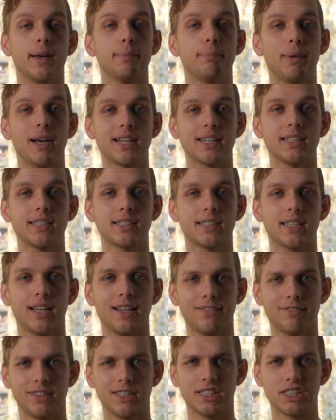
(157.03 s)
Magnets
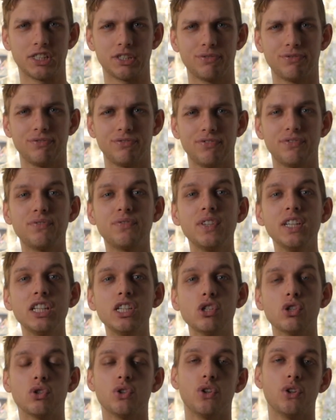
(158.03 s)
have this
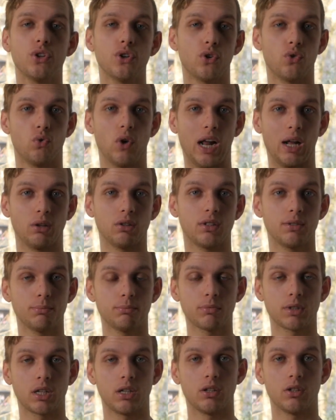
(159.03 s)
field around
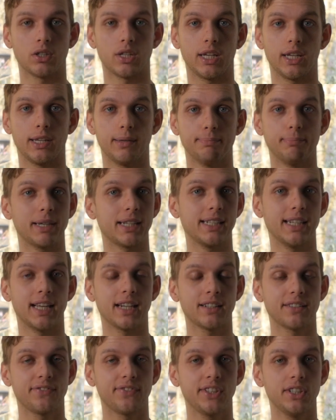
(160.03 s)
them called a
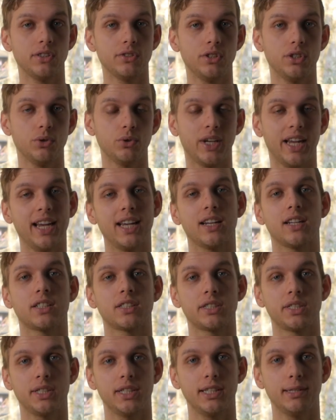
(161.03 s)
magnetic field. You cannot
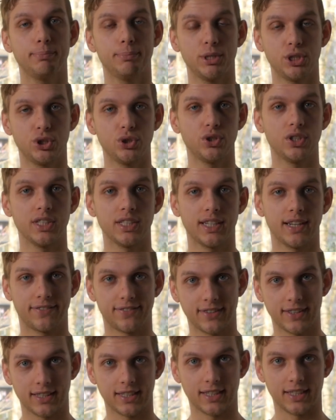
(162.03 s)
see it, but you can
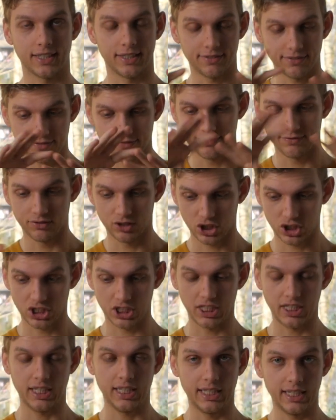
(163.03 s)
definitely
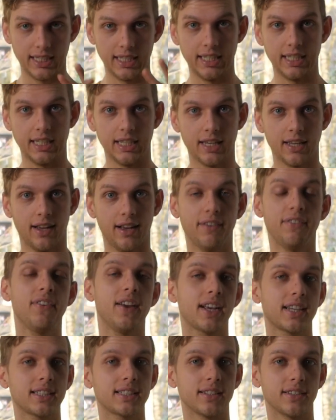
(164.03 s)
see the
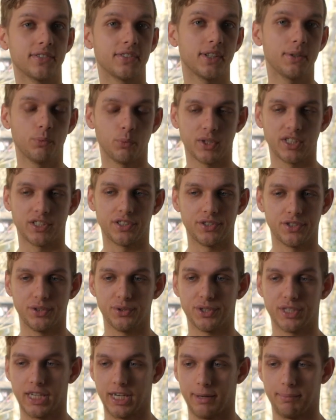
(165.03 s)
effects of it when you're
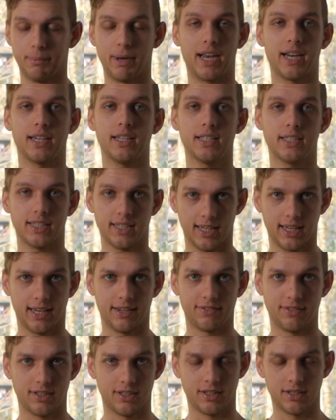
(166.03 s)
using magnets. They
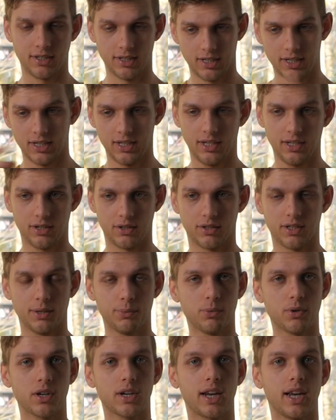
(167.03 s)
have they
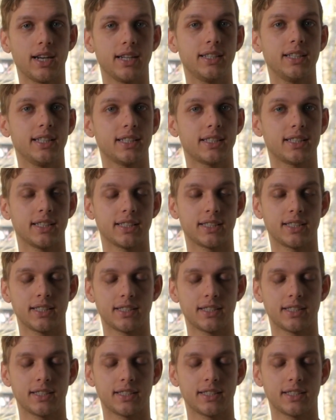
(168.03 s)
work at a distance.